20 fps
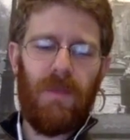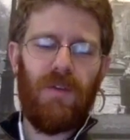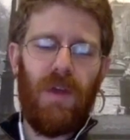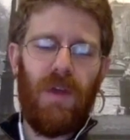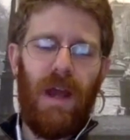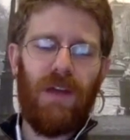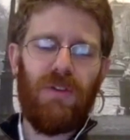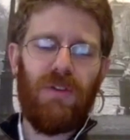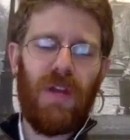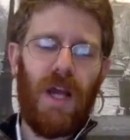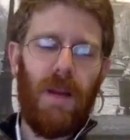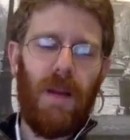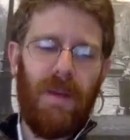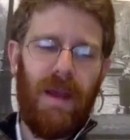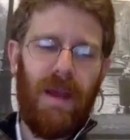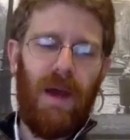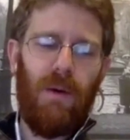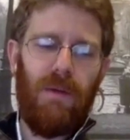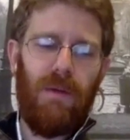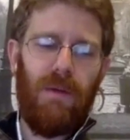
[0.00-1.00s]
actually coming
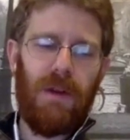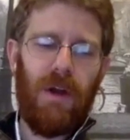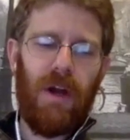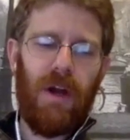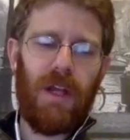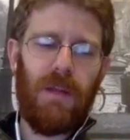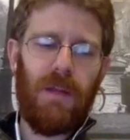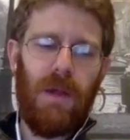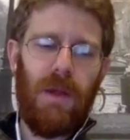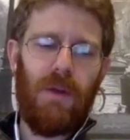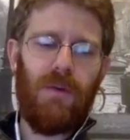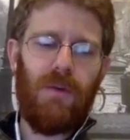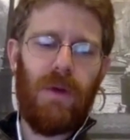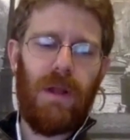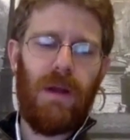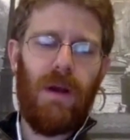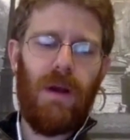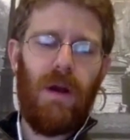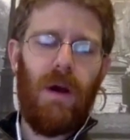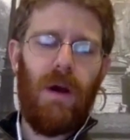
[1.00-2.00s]
out with a documentary